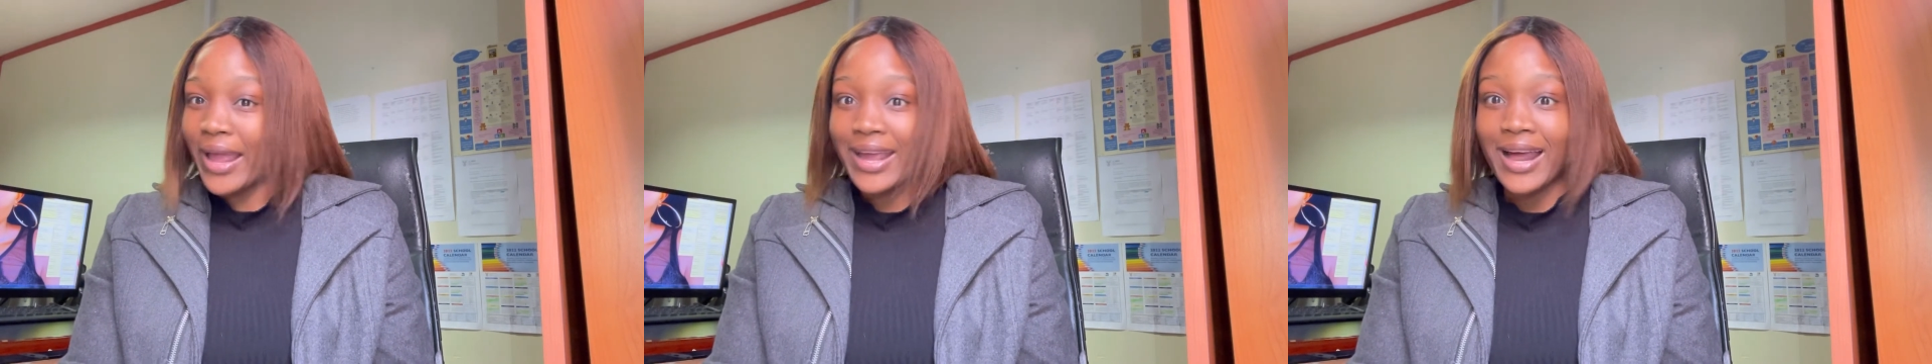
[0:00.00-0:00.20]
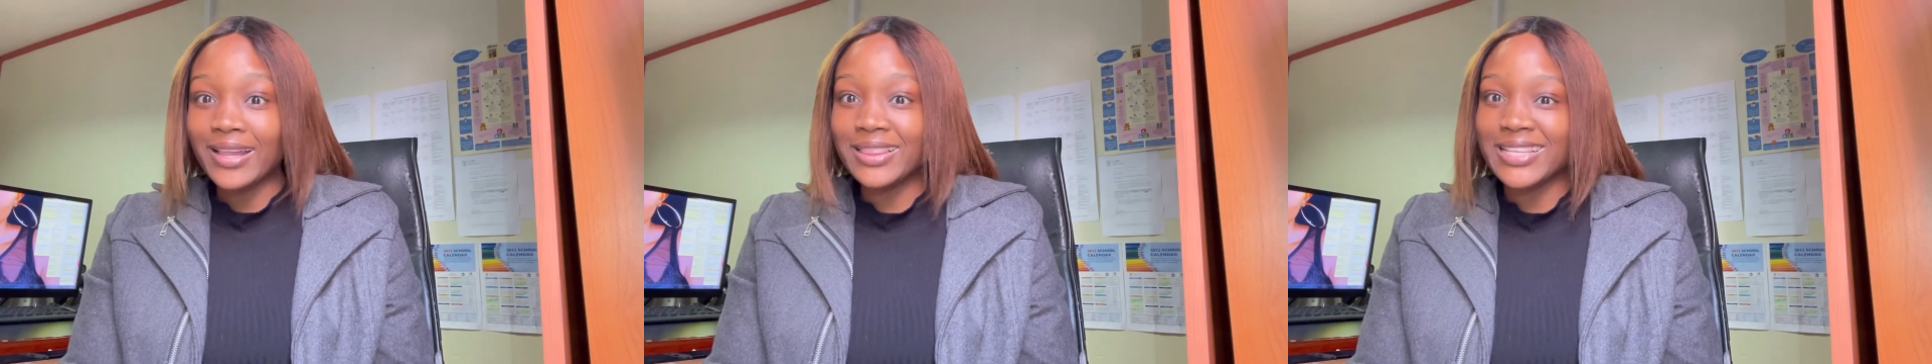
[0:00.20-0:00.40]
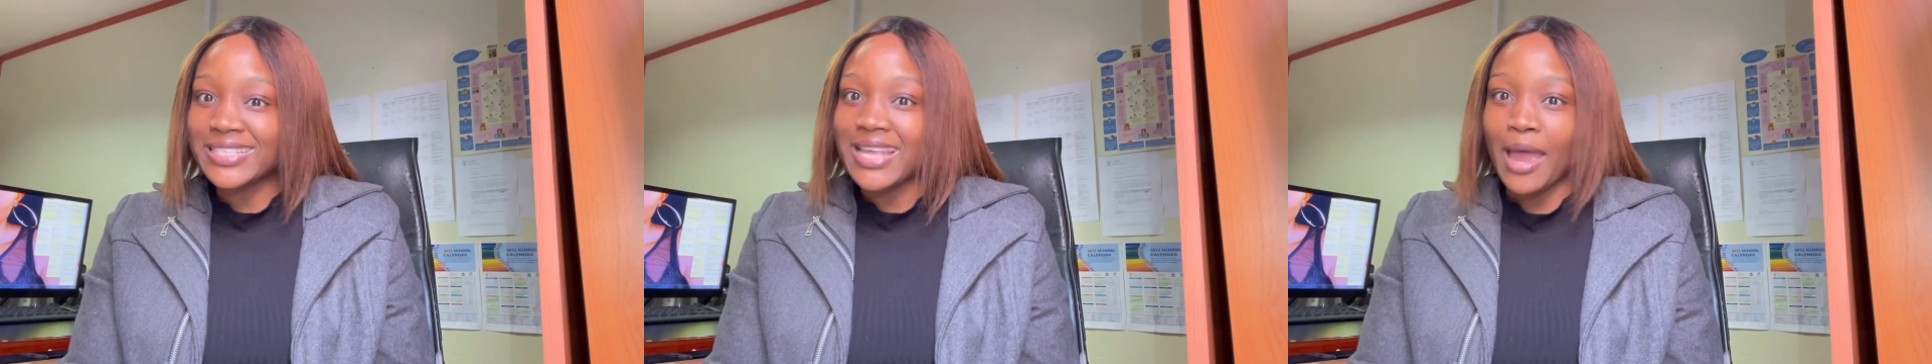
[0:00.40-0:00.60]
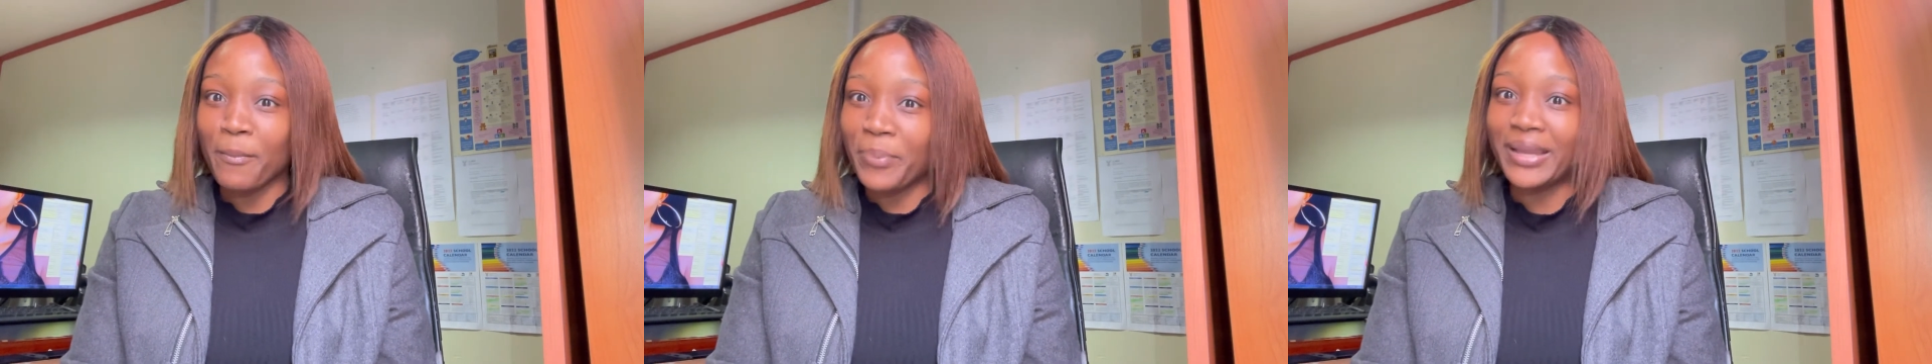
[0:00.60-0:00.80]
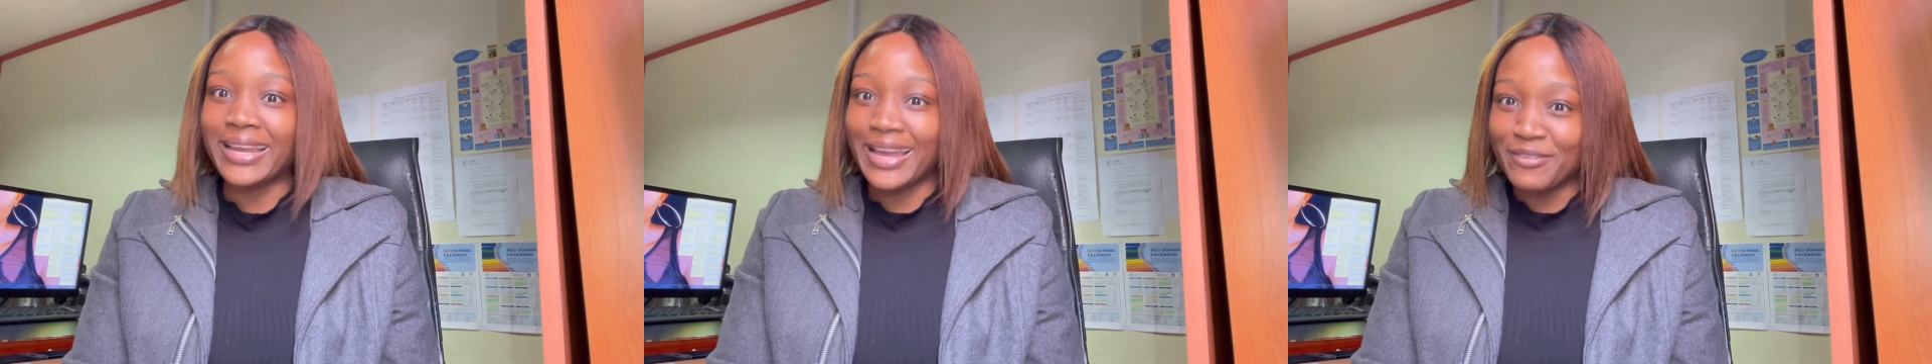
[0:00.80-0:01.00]
can't this
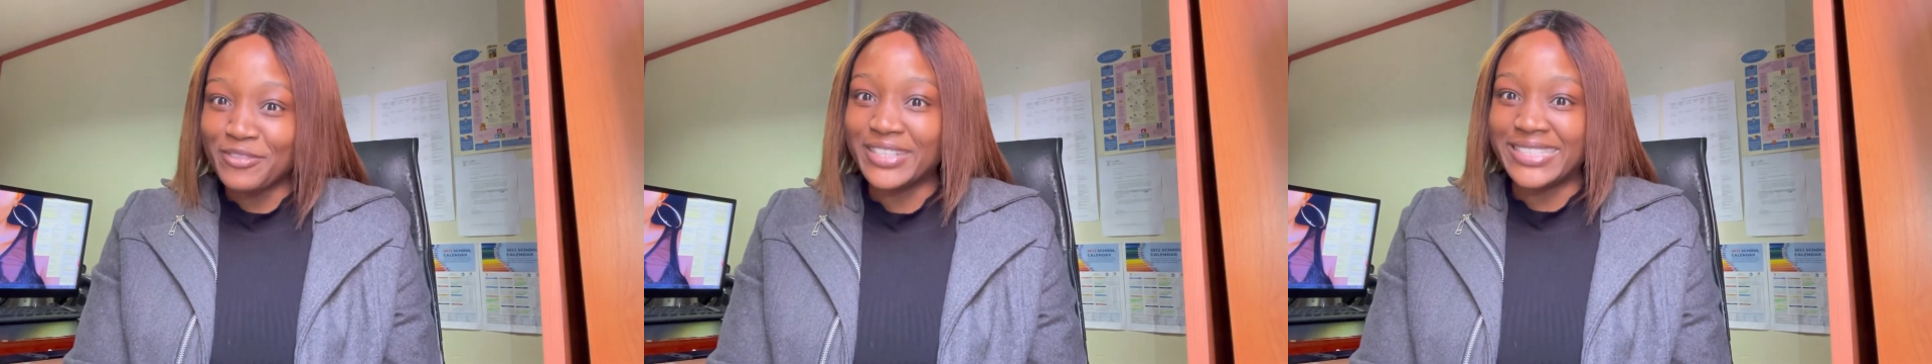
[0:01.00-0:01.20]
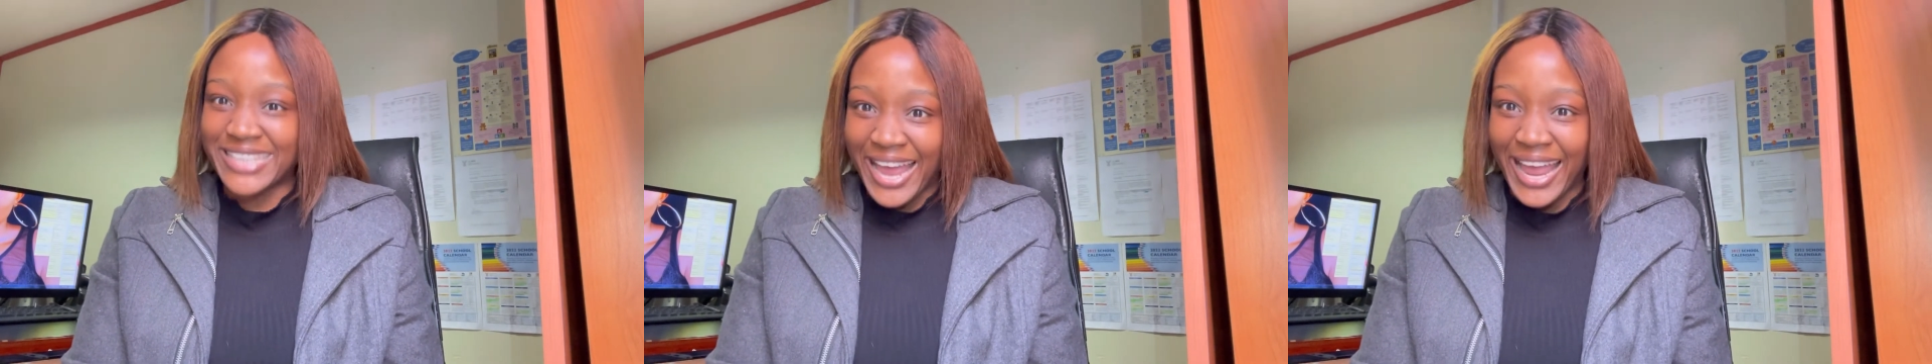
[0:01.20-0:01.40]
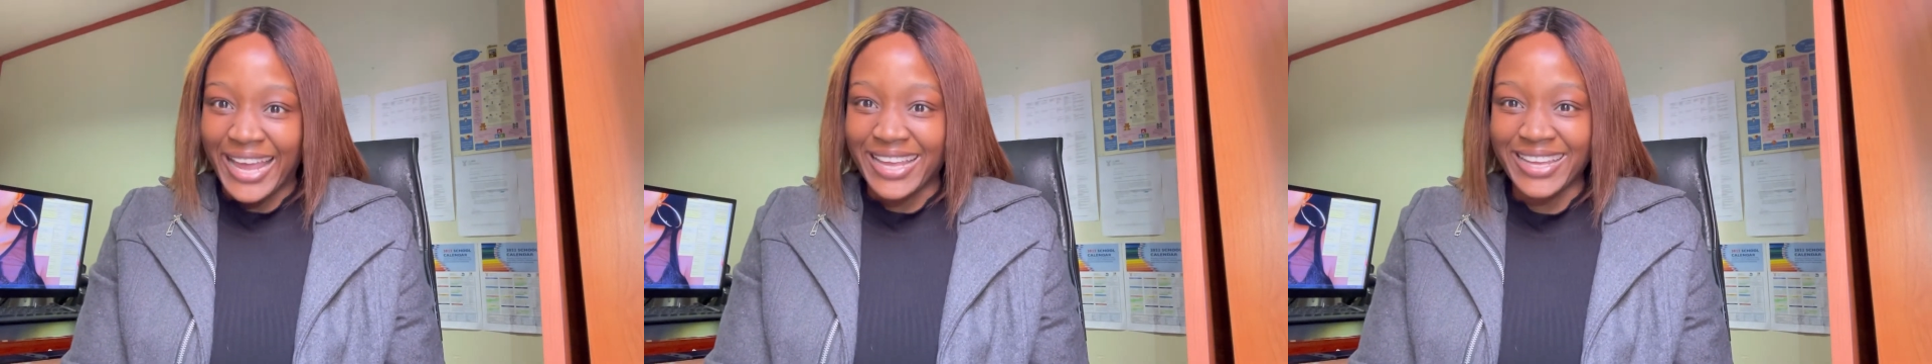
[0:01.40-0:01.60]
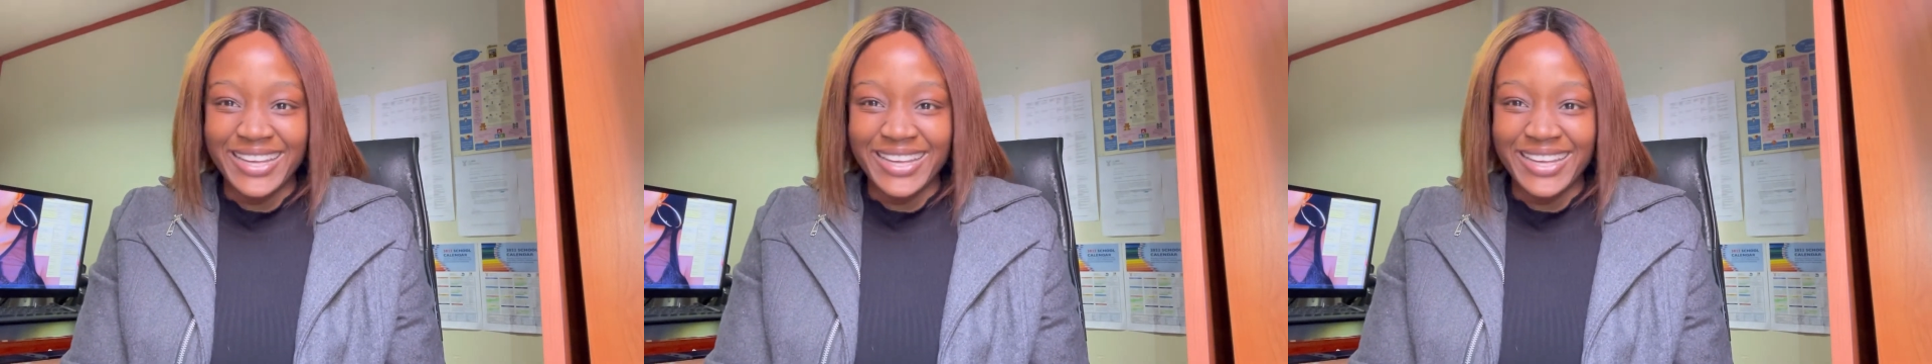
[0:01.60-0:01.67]
happen every day?